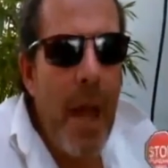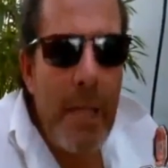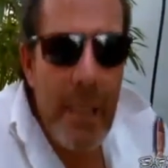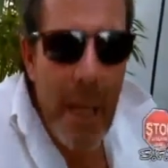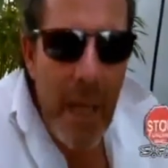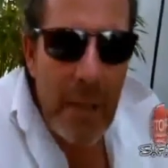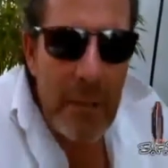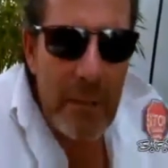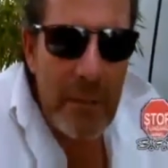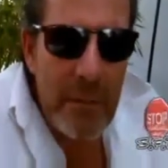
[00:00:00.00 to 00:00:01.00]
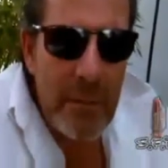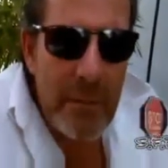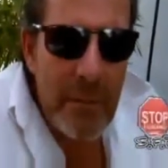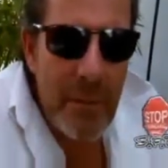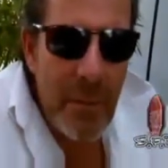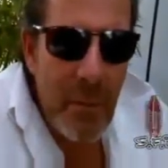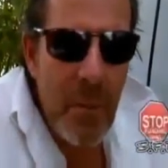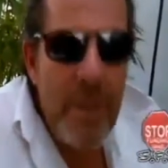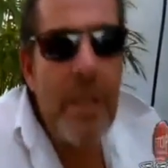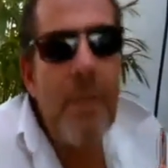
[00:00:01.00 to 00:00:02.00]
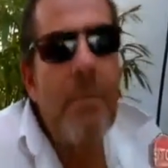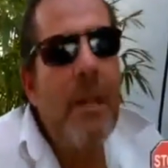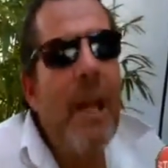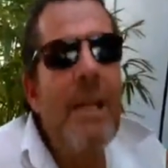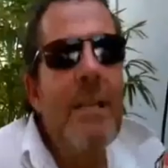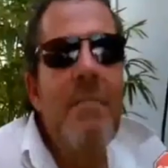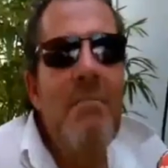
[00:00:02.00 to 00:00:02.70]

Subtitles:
And with the complaints,